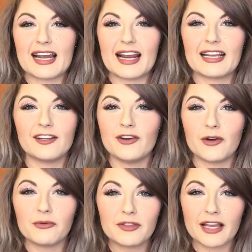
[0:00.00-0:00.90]
that I, you
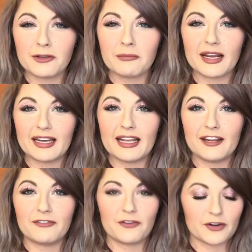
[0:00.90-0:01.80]
know, that you might
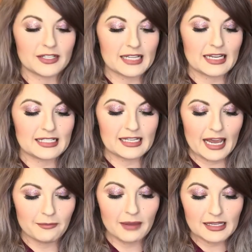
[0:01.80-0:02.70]
need for a
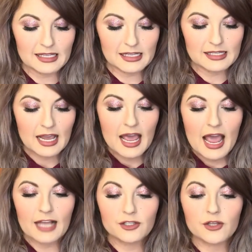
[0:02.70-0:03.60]
day-to-day basis.
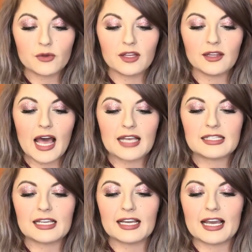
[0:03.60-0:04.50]
And so the
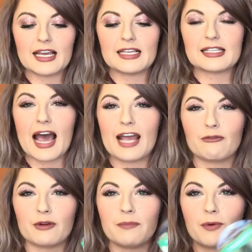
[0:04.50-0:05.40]
last thing is I
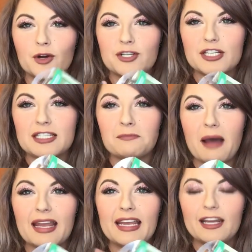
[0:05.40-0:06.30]
repurchased
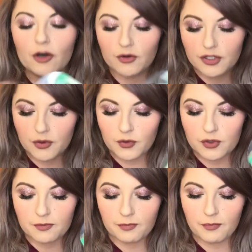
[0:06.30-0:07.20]
my
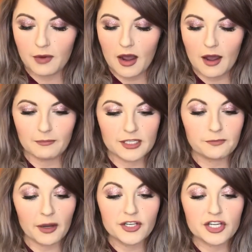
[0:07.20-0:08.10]
EcoTools um,
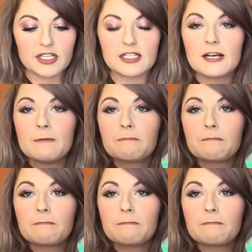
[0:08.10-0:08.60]
sponges.